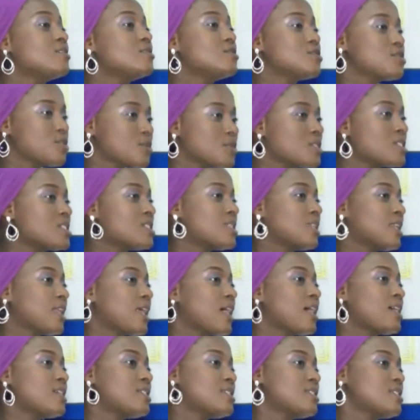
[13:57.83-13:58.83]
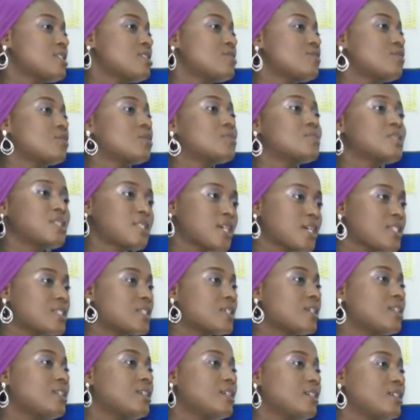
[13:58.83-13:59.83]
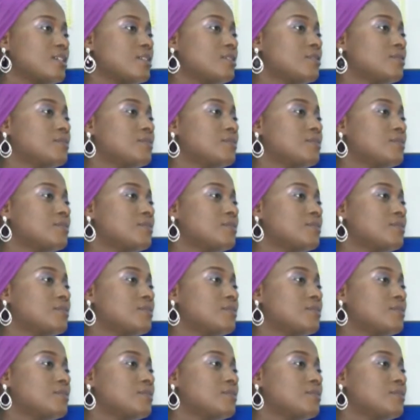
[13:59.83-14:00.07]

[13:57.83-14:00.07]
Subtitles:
tonsillitis from setting in?